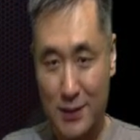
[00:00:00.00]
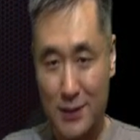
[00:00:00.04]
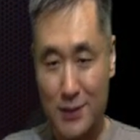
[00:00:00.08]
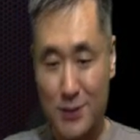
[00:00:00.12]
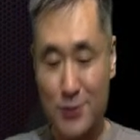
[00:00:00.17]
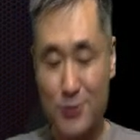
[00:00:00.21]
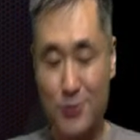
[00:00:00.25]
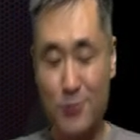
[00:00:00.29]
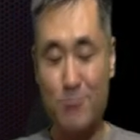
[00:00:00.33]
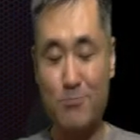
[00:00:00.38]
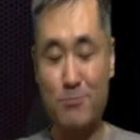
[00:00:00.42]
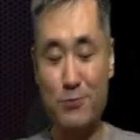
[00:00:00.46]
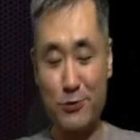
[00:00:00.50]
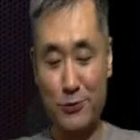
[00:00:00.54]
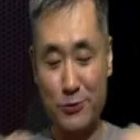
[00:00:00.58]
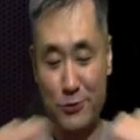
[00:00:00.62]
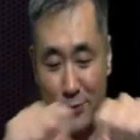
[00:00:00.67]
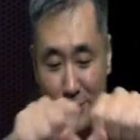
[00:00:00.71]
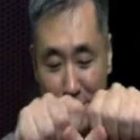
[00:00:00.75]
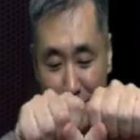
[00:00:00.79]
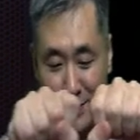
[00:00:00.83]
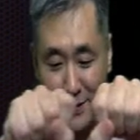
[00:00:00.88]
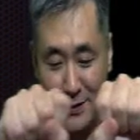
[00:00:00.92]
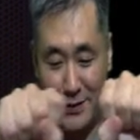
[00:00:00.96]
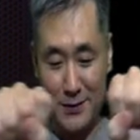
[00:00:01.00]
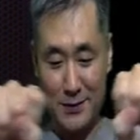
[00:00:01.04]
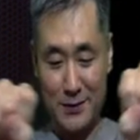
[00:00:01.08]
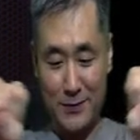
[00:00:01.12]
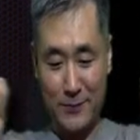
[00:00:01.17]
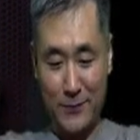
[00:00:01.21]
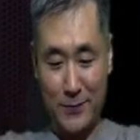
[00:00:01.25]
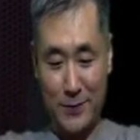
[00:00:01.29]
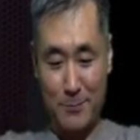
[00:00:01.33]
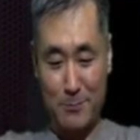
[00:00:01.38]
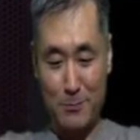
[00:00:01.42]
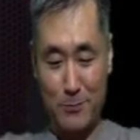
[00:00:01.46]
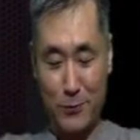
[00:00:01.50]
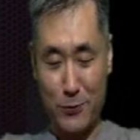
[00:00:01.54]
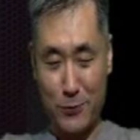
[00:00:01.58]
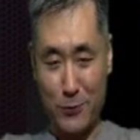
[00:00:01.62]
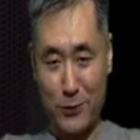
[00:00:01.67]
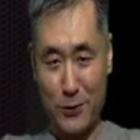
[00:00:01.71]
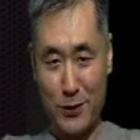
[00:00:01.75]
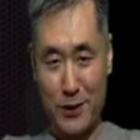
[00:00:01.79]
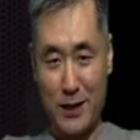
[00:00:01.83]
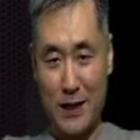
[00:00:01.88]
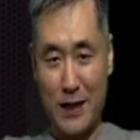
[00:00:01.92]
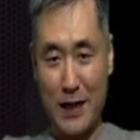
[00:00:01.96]
So pulling from
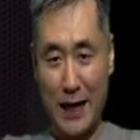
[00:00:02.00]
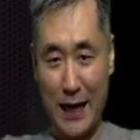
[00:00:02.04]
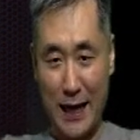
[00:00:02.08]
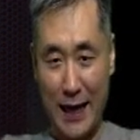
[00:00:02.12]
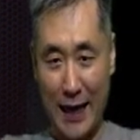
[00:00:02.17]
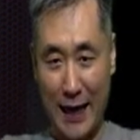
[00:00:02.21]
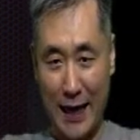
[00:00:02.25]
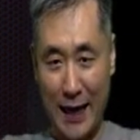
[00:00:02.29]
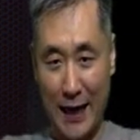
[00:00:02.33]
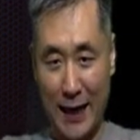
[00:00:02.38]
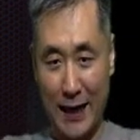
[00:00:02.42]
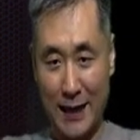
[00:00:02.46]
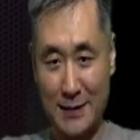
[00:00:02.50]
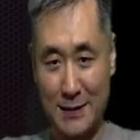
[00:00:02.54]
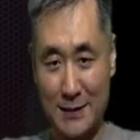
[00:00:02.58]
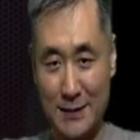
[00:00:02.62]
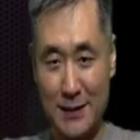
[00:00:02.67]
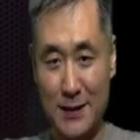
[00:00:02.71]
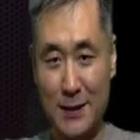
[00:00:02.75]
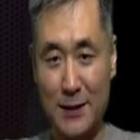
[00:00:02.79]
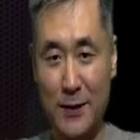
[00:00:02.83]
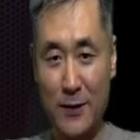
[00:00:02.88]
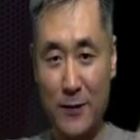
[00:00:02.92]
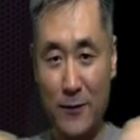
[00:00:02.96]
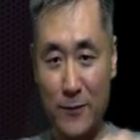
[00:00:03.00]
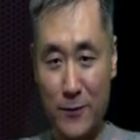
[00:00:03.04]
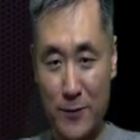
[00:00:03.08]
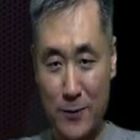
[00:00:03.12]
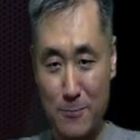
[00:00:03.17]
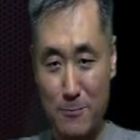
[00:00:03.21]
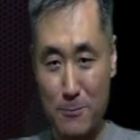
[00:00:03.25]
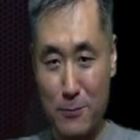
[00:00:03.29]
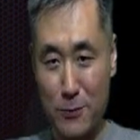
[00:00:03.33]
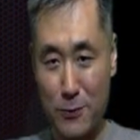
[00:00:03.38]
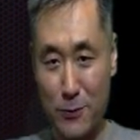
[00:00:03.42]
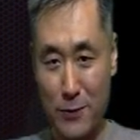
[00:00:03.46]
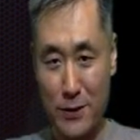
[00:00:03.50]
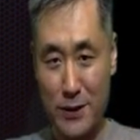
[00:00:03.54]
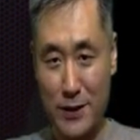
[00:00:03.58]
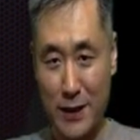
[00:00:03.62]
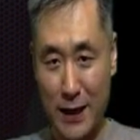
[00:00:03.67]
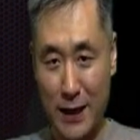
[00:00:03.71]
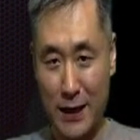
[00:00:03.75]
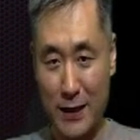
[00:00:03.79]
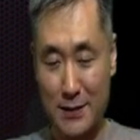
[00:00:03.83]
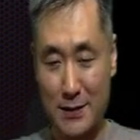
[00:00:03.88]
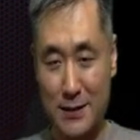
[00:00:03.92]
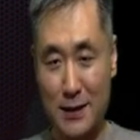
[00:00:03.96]
both ends, from both
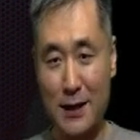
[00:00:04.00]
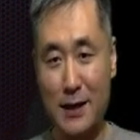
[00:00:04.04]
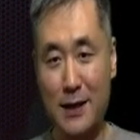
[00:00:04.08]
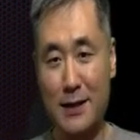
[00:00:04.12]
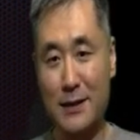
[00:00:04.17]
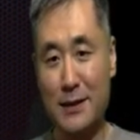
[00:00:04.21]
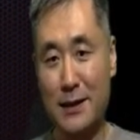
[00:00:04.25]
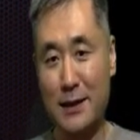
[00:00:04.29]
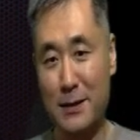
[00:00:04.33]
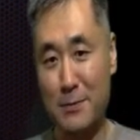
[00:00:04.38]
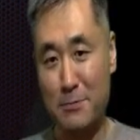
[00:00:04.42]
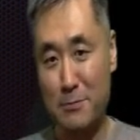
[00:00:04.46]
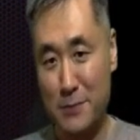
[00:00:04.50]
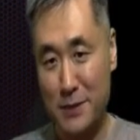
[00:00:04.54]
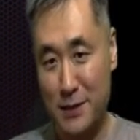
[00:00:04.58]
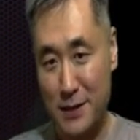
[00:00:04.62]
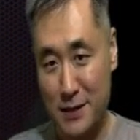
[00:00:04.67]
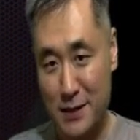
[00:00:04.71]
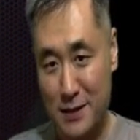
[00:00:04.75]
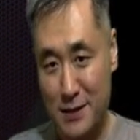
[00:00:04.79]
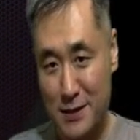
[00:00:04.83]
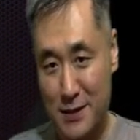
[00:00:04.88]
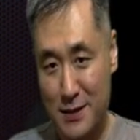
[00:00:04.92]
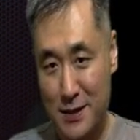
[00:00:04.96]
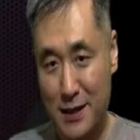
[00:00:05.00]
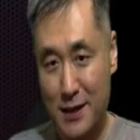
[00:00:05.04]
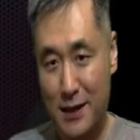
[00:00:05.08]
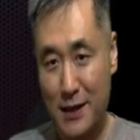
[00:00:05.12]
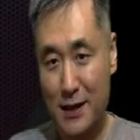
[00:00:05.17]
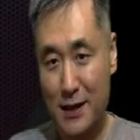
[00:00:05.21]
ends. That means